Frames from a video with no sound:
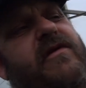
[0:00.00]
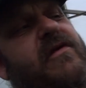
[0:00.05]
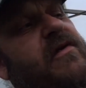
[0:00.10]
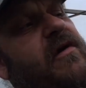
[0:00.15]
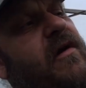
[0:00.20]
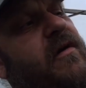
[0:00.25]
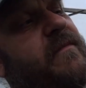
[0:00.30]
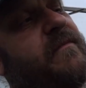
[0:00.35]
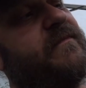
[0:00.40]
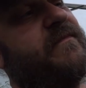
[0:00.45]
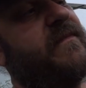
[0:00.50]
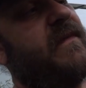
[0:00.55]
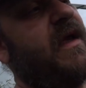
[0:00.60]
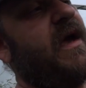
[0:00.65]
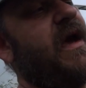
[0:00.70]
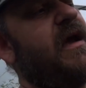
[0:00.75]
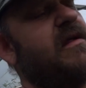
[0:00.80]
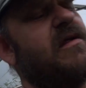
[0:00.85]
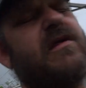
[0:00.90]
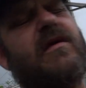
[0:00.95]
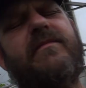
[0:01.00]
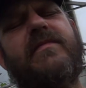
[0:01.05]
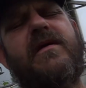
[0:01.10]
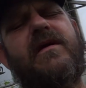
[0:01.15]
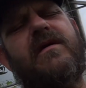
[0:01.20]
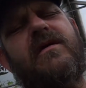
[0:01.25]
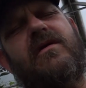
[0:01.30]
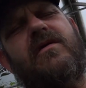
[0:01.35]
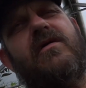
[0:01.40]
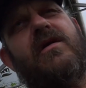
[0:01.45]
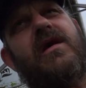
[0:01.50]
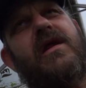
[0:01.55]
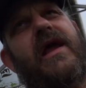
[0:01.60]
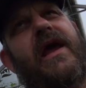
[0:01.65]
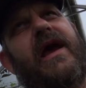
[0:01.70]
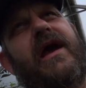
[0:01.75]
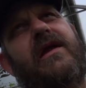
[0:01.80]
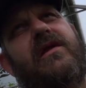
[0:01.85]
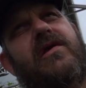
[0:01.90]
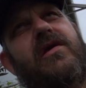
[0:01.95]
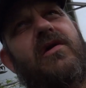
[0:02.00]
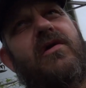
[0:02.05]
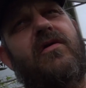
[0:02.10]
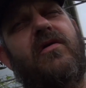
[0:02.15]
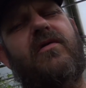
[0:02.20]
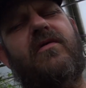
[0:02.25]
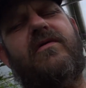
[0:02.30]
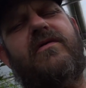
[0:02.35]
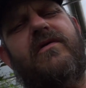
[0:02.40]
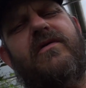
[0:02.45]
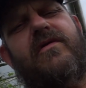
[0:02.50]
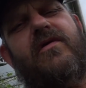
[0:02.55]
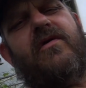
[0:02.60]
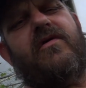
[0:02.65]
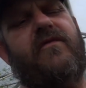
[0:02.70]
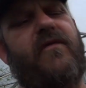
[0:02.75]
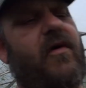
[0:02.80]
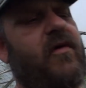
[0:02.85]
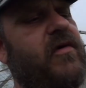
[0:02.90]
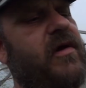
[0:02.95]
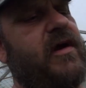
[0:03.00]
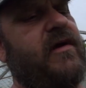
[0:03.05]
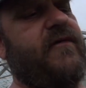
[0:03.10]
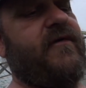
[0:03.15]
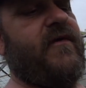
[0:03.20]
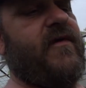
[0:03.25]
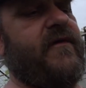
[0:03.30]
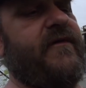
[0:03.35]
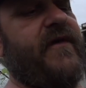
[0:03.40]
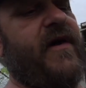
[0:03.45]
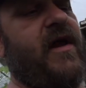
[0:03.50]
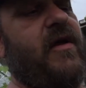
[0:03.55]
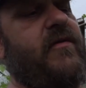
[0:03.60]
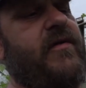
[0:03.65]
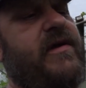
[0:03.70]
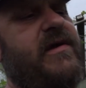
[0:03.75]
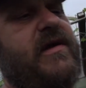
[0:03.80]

So, yeah, it's something you could add to your grow list for the following